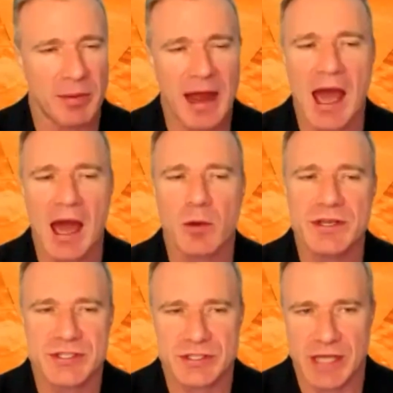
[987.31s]
but how do
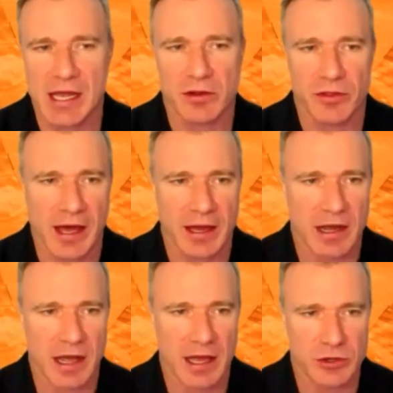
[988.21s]
we scale
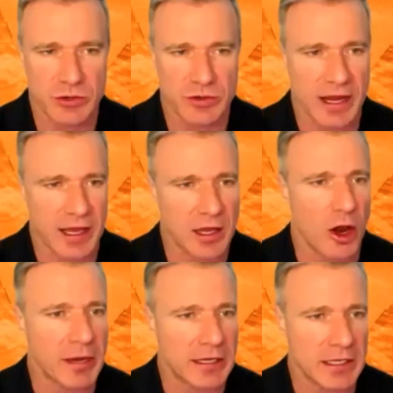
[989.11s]
that and do that
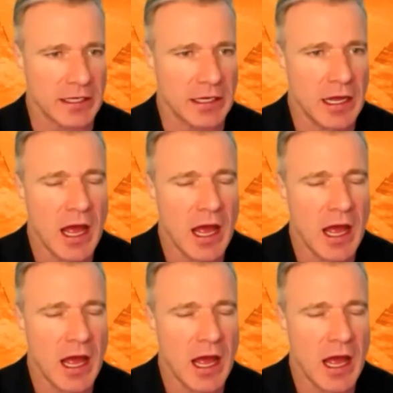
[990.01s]
economically?